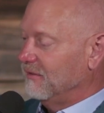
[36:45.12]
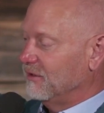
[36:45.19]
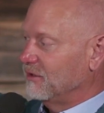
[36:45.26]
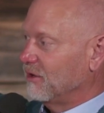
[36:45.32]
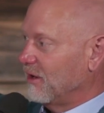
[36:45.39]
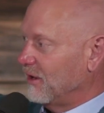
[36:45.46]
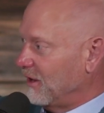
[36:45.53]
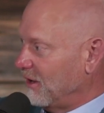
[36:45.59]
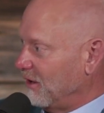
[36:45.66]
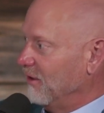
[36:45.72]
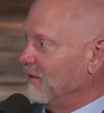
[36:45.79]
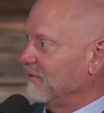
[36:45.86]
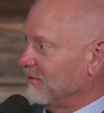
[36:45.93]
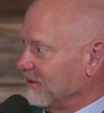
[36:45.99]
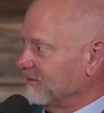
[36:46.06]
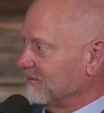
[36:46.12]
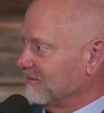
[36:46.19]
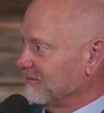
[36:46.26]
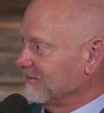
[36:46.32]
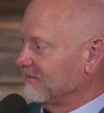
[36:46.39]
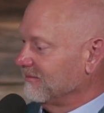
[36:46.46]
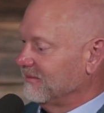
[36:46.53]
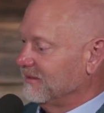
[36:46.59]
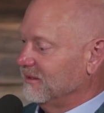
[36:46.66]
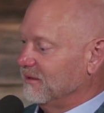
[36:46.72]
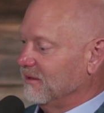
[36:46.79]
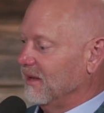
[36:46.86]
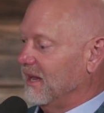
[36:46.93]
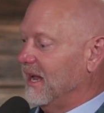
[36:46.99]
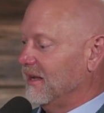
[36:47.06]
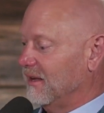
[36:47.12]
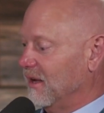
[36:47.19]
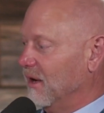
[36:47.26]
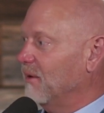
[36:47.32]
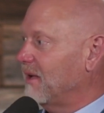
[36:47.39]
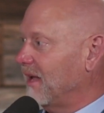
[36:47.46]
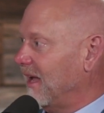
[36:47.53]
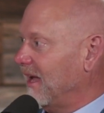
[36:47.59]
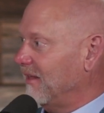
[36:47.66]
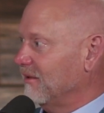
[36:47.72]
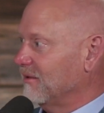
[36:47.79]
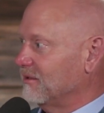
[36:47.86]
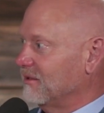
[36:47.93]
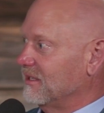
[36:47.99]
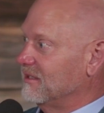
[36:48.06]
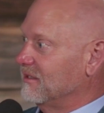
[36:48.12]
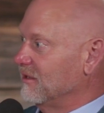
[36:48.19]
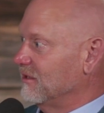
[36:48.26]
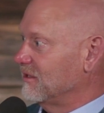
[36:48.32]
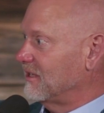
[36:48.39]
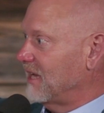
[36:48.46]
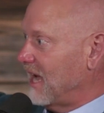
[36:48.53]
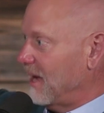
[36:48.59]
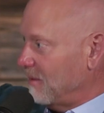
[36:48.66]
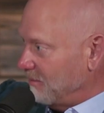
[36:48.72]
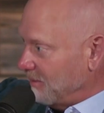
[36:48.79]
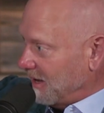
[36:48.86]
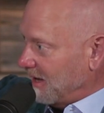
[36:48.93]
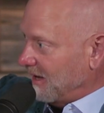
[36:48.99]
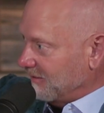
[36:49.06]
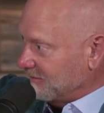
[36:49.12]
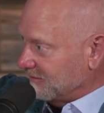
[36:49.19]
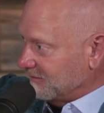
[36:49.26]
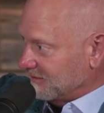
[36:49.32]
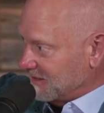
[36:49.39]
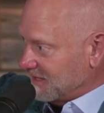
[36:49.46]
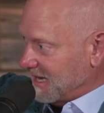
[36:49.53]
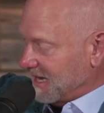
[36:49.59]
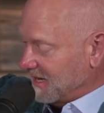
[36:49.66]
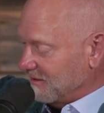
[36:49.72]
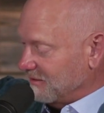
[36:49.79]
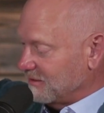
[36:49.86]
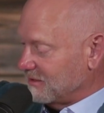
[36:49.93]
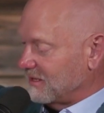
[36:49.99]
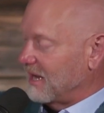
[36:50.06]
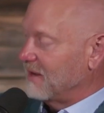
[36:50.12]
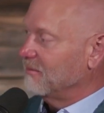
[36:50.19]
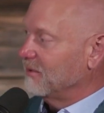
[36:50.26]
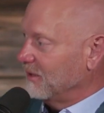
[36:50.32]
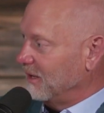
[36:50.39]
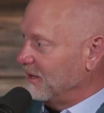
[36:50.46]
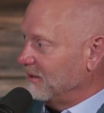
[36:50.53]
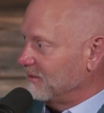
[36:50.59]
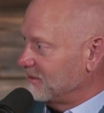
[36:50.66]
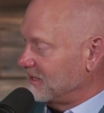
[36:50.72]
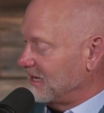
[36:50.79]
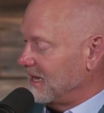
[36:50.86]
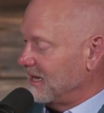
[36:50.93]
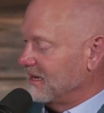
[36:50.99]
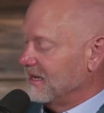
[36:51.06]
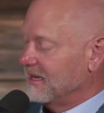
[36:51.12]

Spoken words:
If you turn it over, you're like, okay, there's time above sand and there's time below sand.